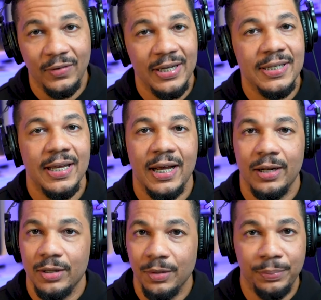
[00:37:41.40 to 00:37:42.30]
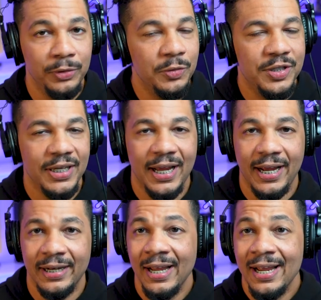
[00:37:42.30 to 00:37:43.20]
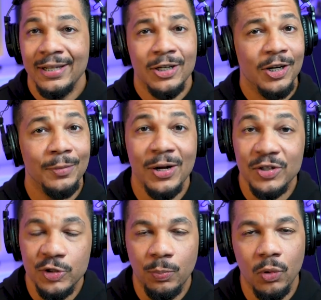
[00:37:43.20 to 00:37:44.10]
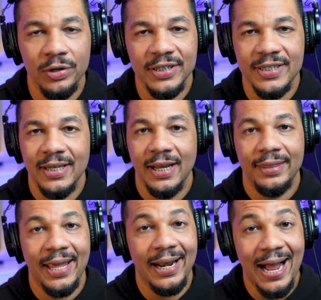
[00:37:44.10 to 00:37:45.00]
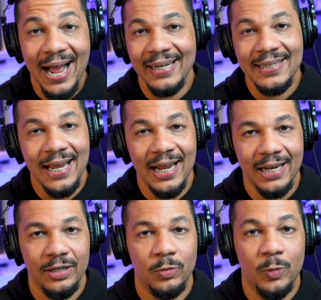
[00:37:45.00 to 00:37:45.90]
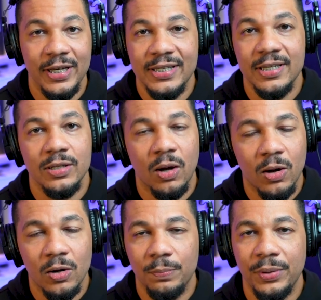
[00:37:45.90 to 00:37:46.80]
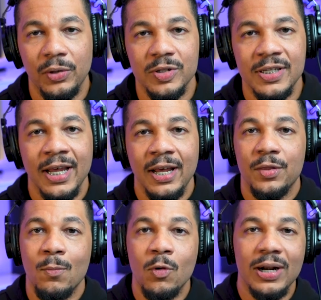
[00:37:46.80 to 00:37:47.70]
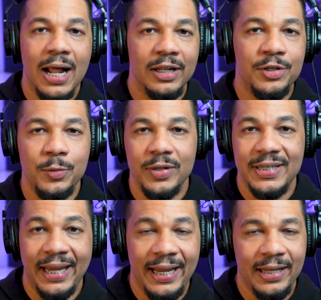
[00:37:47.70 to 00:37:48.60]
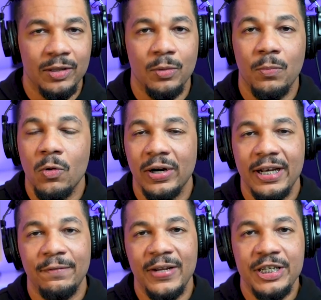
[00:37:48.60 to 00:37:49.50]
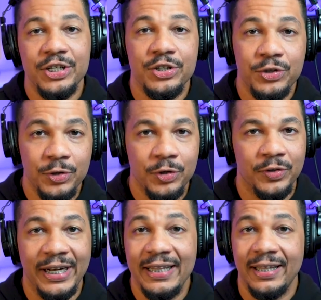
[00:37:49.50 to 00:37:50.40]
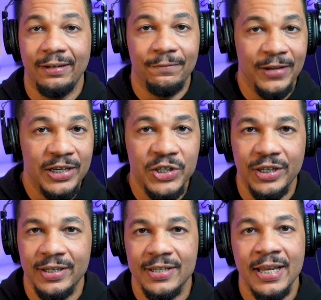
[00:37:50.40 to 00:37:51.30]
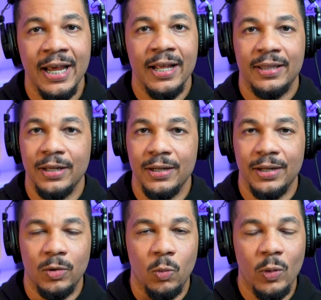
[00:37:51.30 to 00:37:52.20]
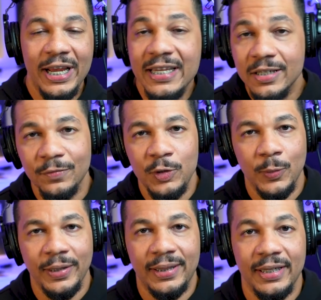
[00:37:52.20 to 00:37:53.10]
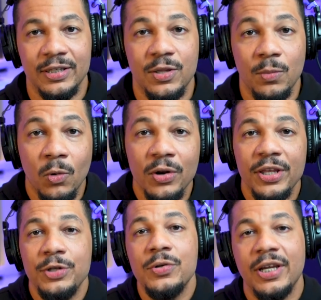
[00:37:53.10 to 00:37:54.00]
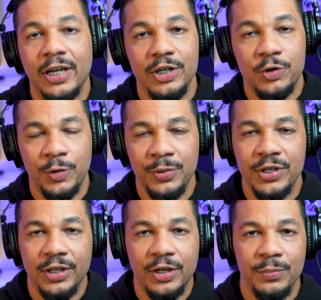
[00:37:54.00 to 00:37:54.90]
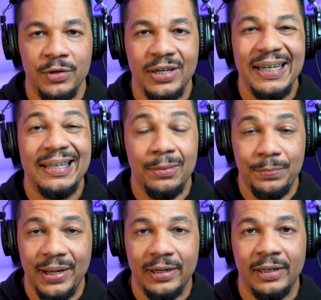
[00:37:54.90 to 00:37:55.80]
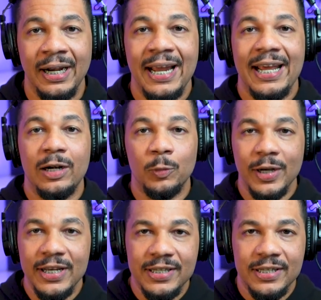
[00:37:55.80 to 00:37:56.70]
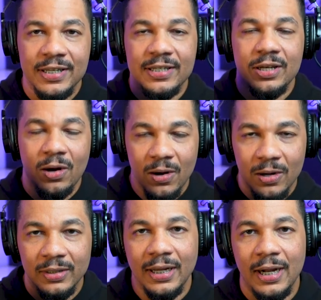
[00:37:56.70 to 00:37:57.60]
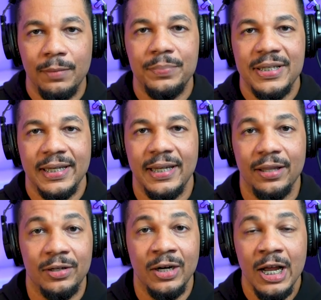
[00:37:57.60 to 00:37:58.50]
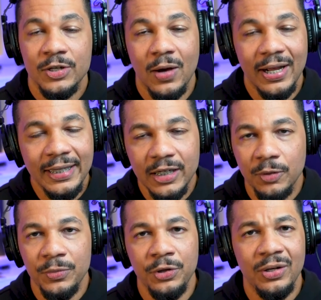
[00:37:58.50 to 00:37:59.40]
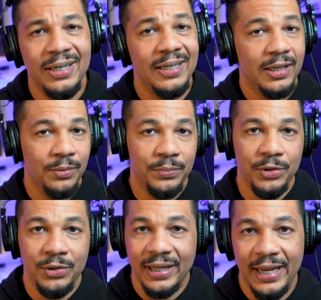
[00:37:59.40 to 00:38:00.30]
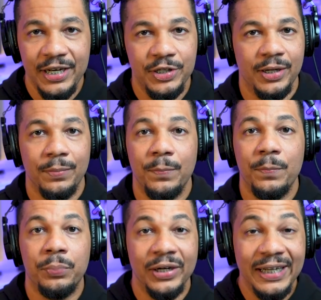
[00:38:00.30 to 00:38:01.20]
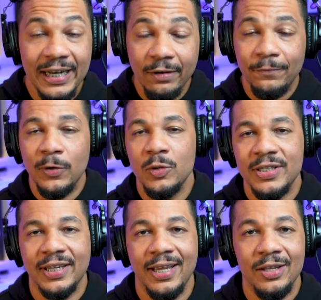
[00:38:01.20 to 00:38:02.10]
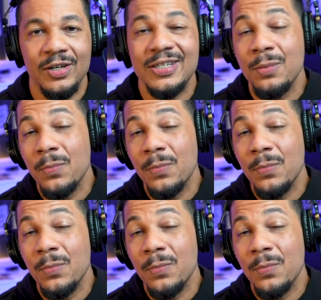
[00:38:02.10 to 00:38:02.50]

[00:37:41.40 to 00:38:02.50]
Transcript: the red side, the blue side, talking about sports, that high tide raises all boats. The more knowledge you attain, the more innovations you create, the inventions, the ways of doing things, the more that you can contribute to the community, the better. And it raises us all up together. So I think community, communication, bringing folks together is the